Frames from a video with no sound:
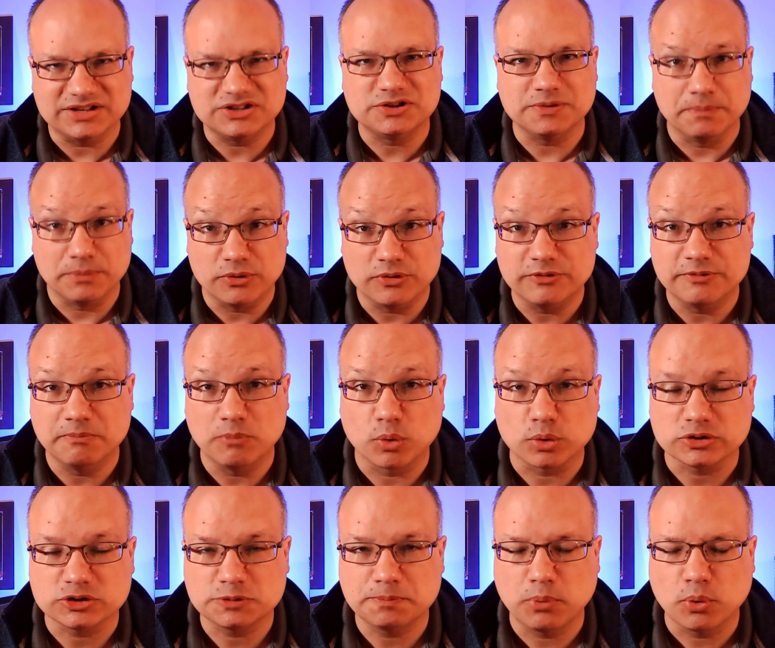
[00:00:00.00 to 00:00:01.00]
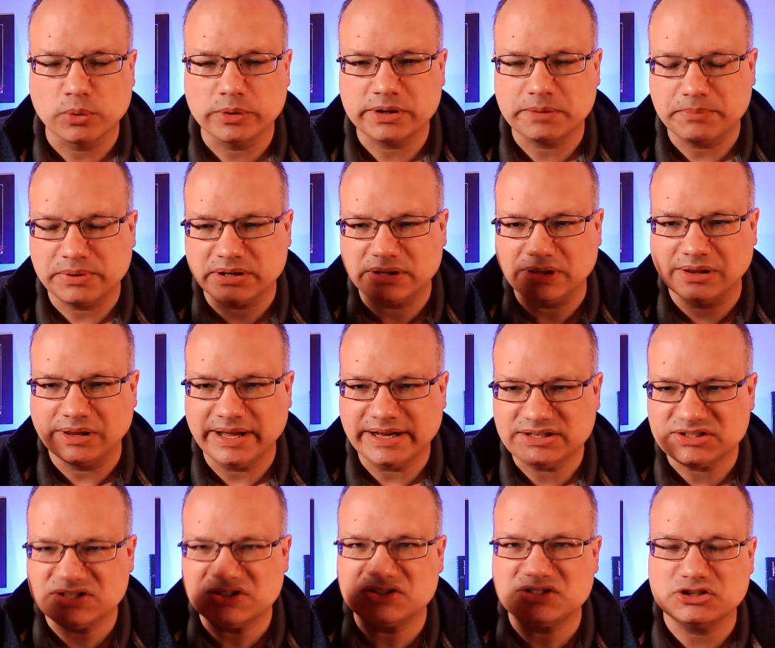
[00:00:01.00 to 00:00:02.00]
to move more sporty, but
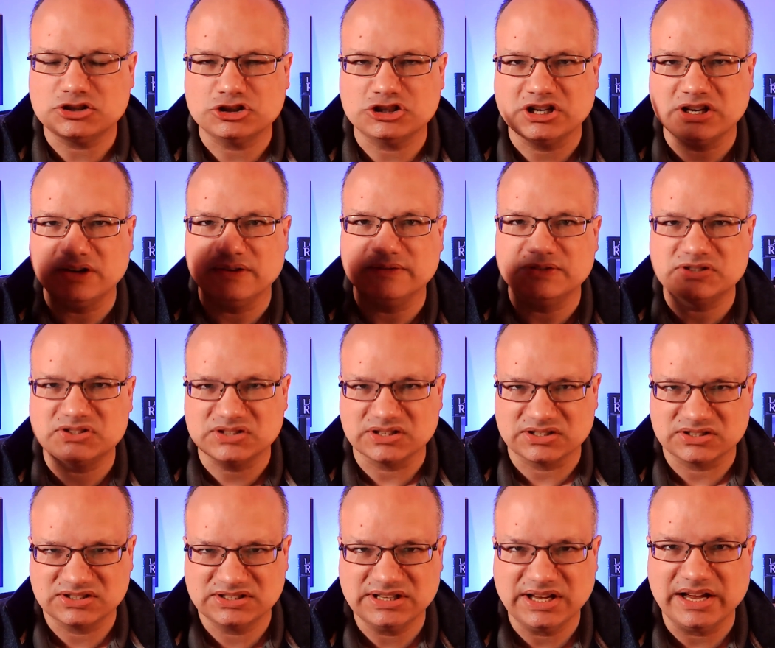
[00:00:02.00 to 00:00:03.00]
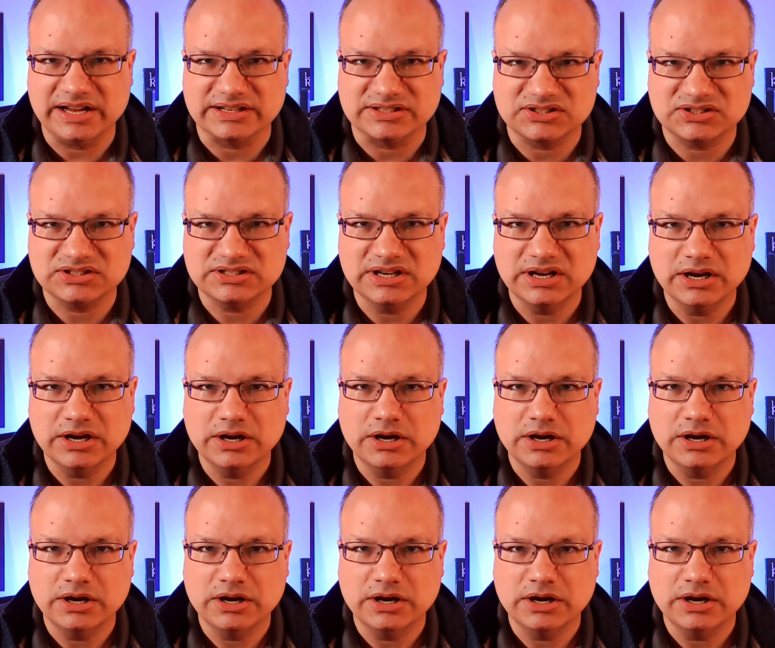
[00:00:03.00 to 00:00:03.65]
Lexus achieved success